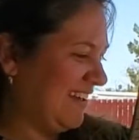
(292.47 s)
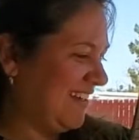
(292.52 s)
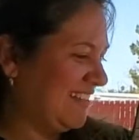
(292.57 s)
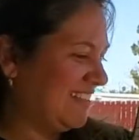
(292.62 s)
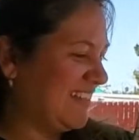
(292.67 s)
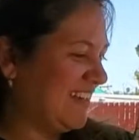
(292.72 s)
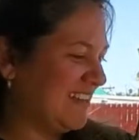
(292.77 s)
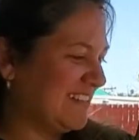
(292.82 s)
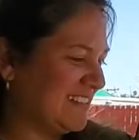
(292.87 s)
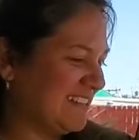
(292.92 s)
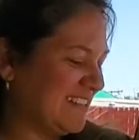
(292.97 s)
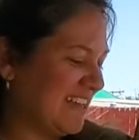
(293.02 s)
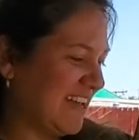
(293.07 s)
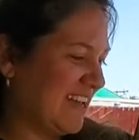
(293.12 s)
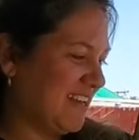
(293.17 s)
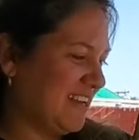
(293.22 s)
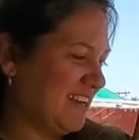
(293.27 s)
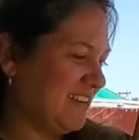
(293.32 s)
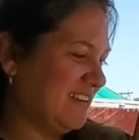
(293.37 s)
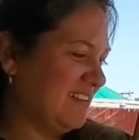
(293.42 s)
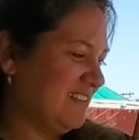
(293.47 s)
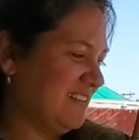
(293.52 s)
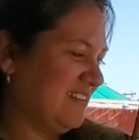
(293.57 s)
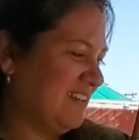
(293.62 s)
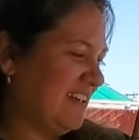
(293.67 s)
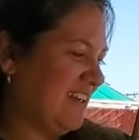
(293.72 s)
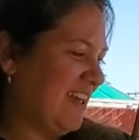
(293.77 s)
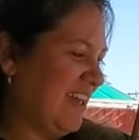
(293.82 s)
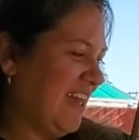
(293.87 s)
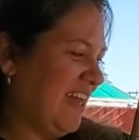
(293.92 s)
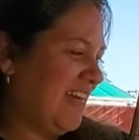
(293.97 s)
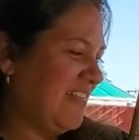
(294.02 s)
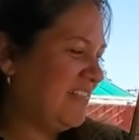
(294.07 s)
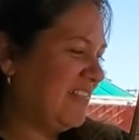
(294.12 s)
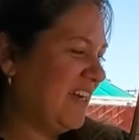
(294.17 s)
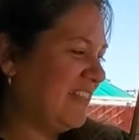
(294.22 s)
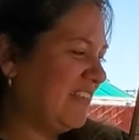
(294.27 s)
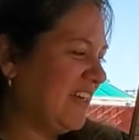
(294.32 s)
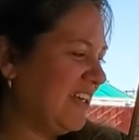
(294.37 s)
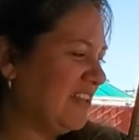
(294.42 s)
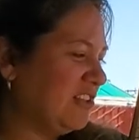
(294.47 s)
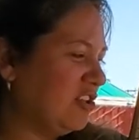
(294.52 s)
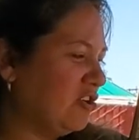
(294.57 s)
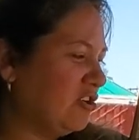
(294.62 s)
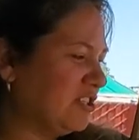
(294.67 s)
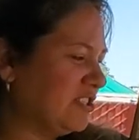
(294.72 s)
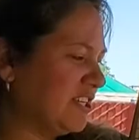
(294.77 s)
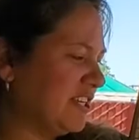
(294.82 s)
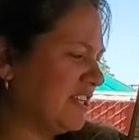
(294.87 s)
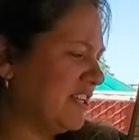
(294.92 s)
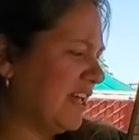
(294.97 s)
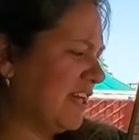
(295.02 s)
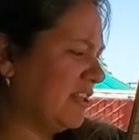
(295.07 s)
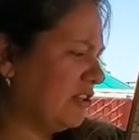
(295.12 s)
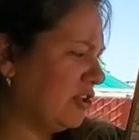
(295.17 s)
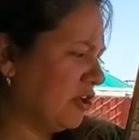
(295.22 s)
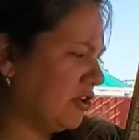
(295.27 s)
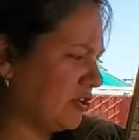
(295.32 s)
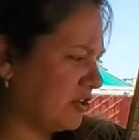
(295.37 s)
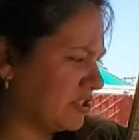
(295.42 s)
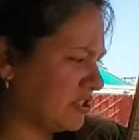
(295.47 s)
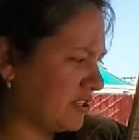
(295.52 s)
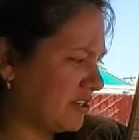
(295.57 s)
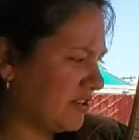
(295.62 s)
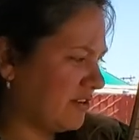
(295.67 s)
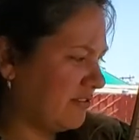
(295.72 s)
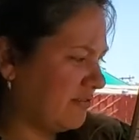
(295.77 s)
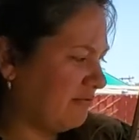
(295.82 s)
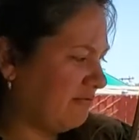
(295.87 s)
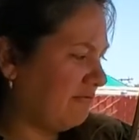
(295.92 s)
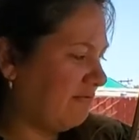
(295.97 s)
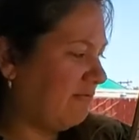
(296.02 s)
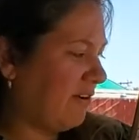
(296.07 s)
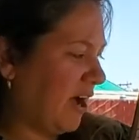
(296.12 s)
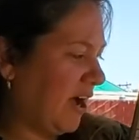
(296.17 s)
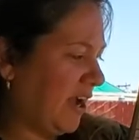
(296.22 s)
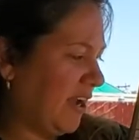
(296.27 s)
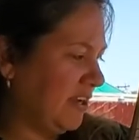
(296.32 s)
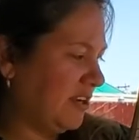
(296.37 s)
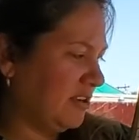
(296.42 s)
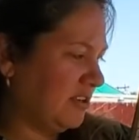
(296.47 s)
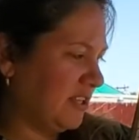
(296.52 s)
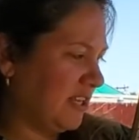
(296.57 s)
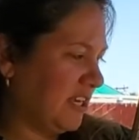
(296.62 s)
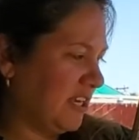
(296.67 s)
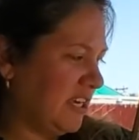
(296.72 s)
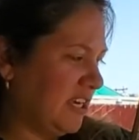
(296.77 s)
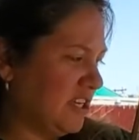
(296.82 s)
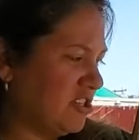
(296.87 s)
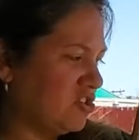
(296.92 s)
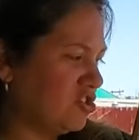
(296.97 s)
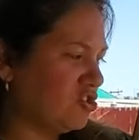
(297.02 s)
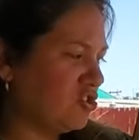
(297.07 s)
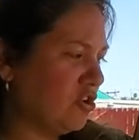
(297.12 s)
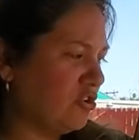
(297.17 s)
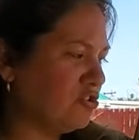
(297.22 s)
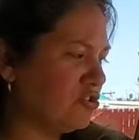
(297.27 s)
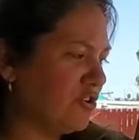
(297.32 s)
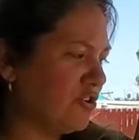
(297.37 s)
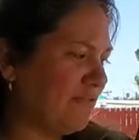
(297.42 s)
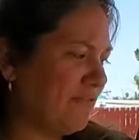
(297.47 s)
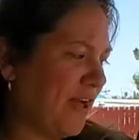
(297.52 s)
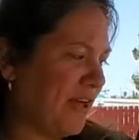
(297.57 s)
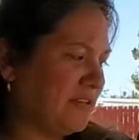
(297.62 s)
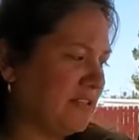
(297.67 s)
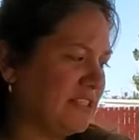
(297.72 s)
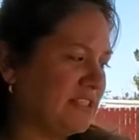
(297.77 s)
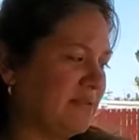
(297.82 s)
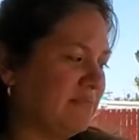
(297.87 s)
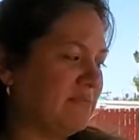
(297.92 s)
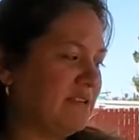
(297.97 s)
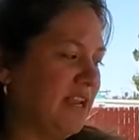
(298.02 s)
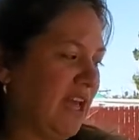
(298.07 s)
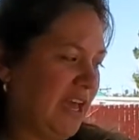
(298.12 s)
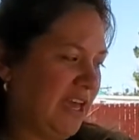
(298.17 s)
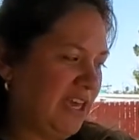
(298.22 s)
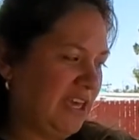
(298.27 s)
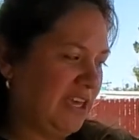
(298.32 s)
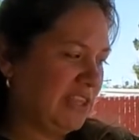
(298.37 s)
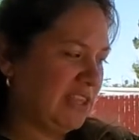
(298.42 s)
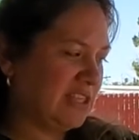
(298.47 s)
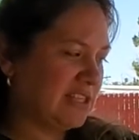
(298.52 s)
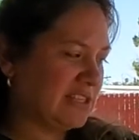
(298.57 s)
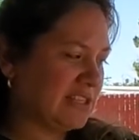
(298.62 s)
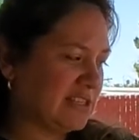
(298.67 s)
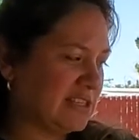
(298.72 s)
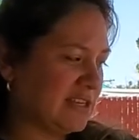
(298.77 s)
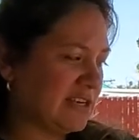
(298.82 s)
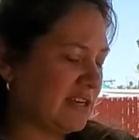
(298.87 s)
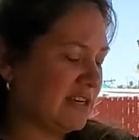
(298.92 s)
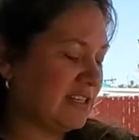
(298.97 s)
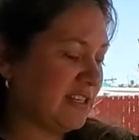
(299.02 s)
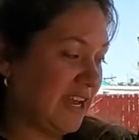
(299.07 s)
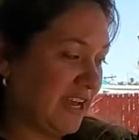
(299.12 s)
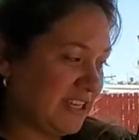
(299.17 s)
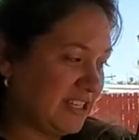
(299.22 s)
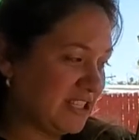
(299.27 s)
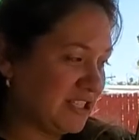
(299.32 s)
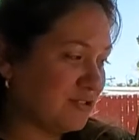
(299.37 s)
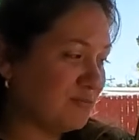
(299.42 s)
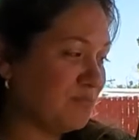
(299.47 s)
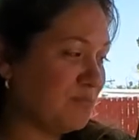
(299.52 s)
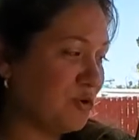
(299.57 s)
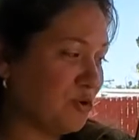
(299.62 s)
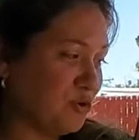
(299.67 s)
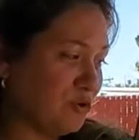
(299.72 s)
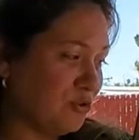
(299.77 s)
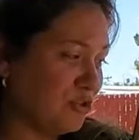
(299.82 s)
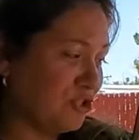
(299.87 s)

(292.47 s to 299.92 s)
they said. Then they looked and they looked. Finally, each soldier found some nice smooth